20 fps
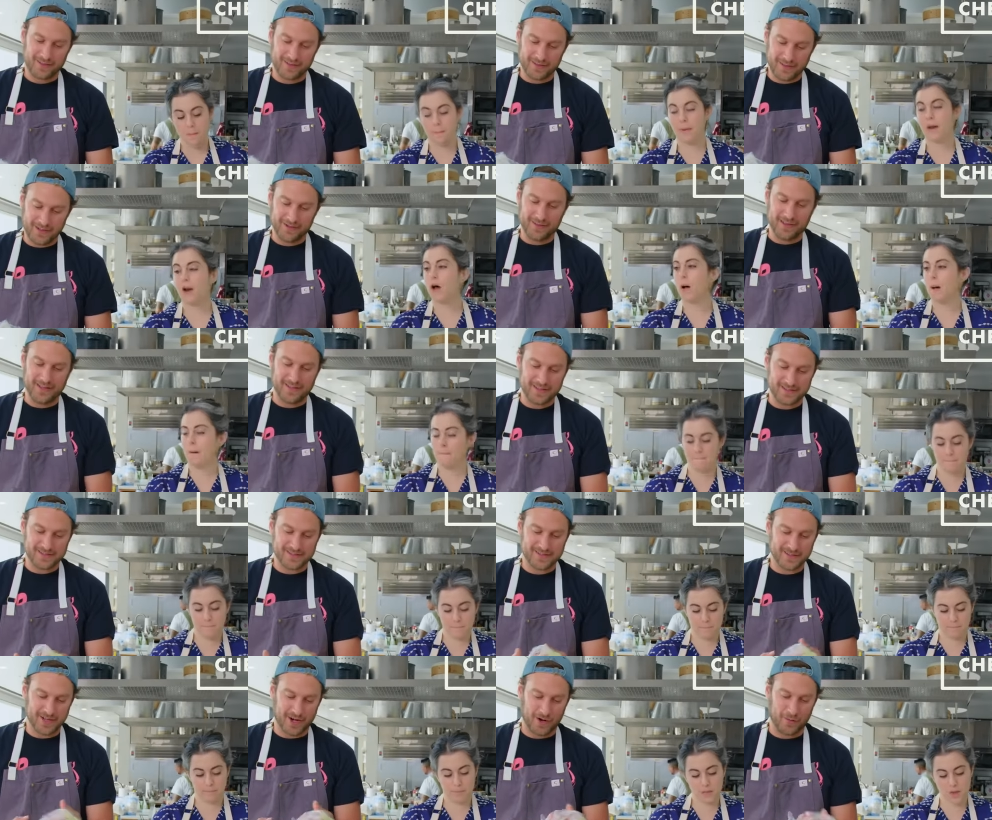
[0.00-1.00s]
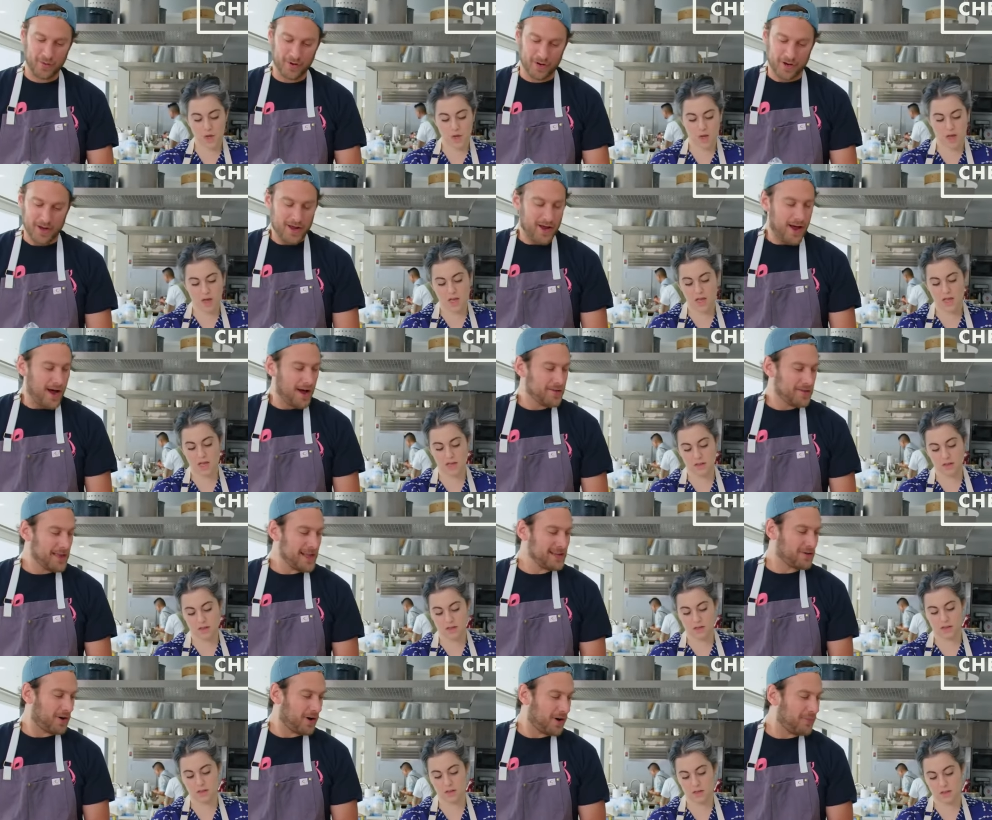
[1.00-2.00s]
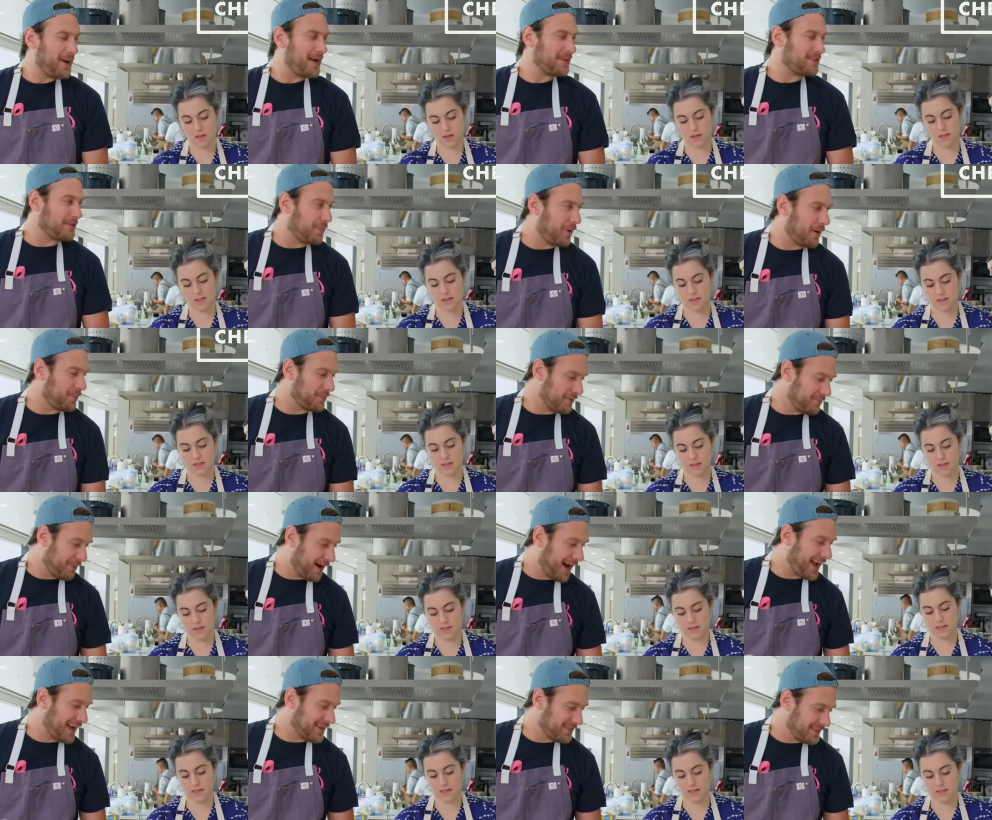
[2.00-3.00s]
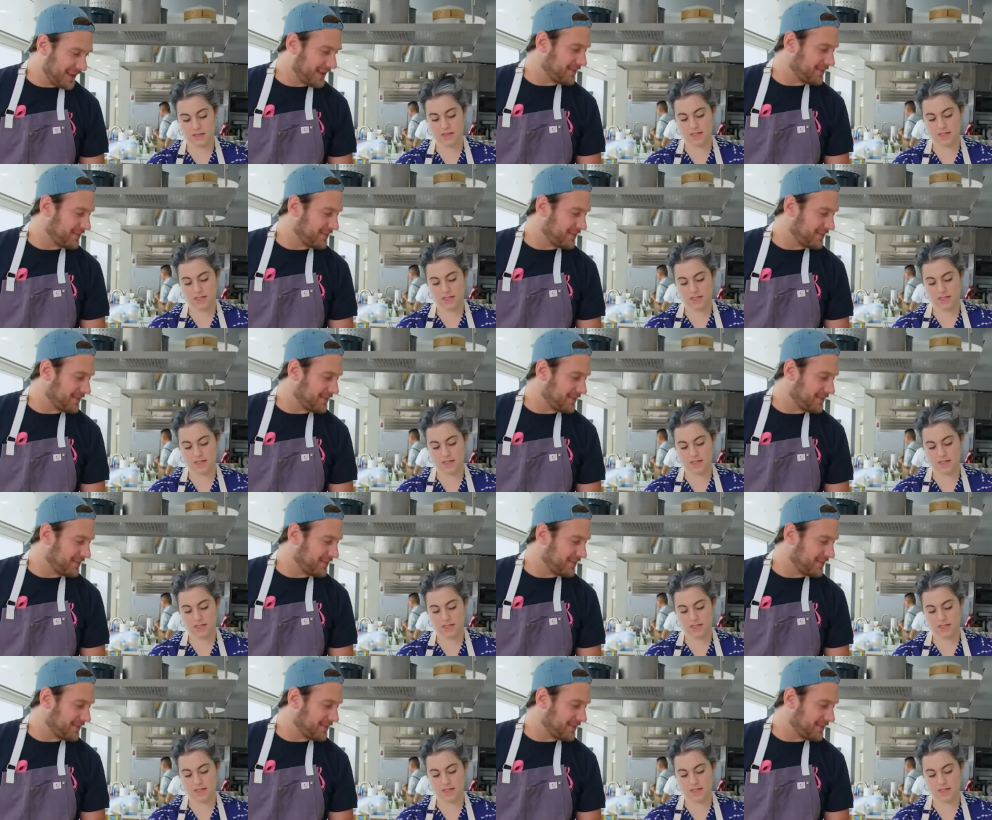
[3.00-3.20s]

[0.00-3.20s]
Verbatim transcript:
Speaker 1: Clearly, this, you know, we're it's all about the pumpkin pie at